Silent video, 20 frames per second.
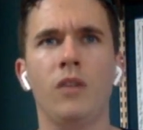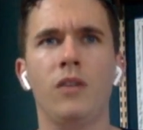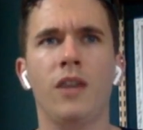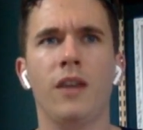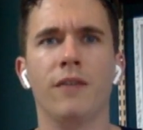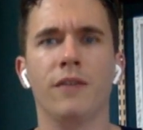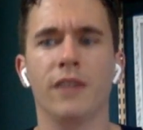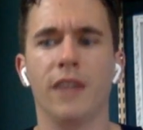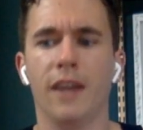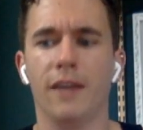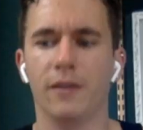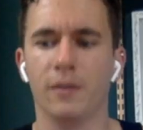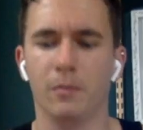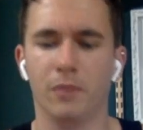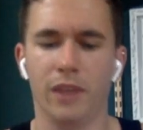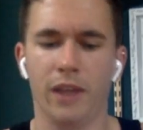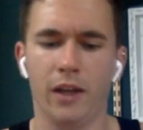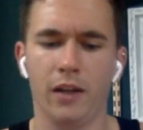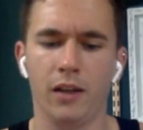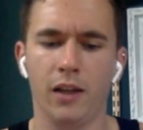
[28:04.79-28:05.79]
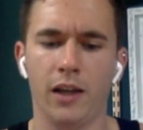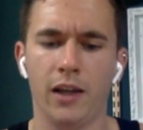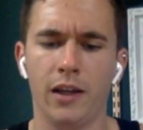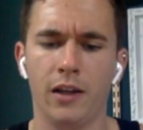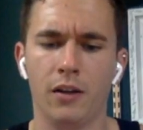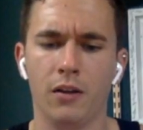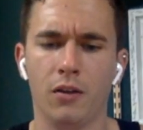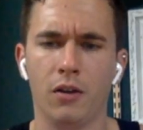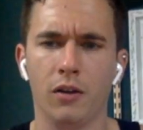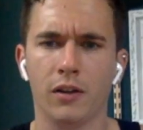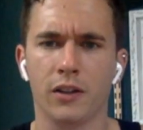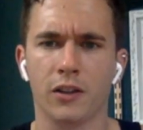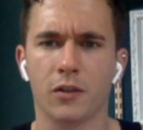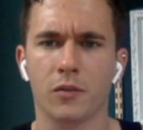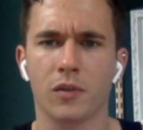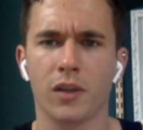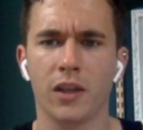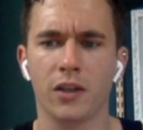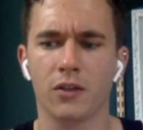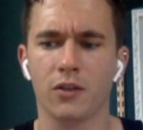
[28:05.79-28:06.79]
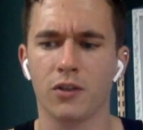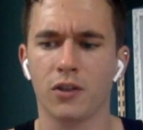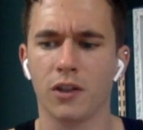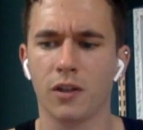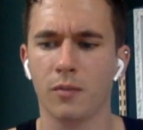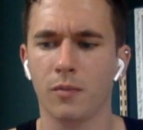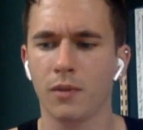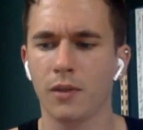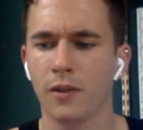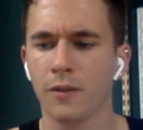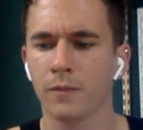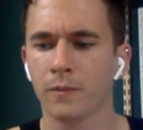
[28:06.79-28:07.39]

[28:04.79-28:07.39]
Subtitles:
Definitely have to plan a lot in a long distance relationship.